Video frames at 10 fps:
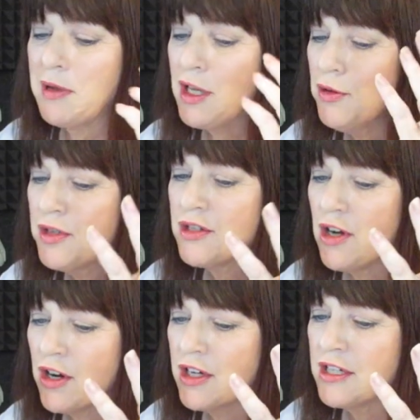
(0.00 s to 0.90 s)
But you
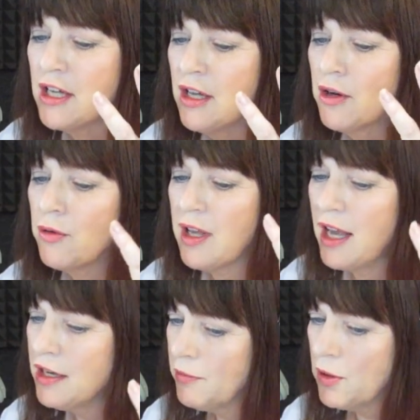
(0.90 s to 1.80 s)
started
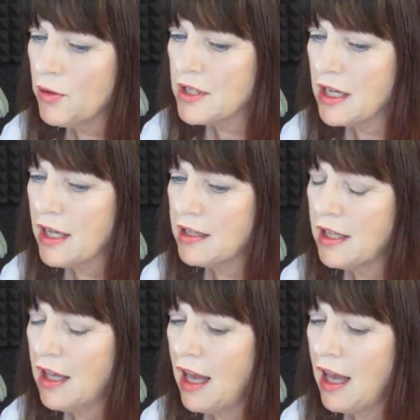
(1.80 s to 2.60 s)
creating music at the